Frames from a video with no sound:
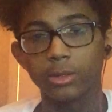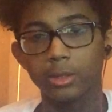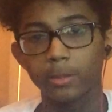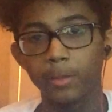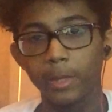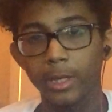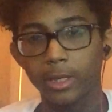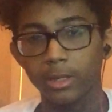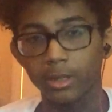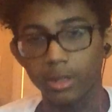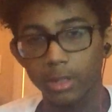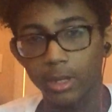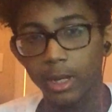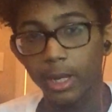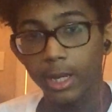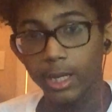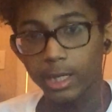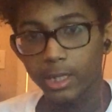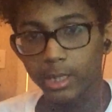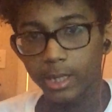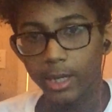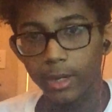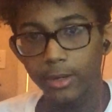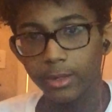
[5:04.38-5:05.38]
speaker,
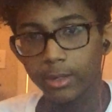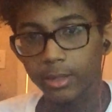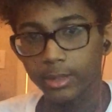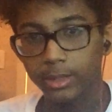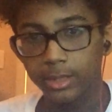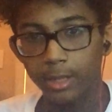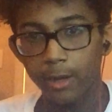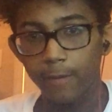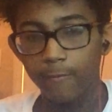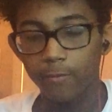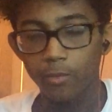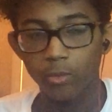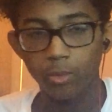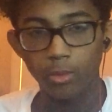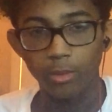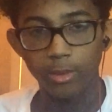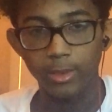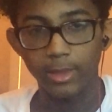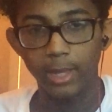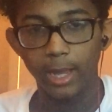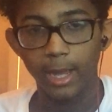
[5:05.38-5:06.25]
carry yourself with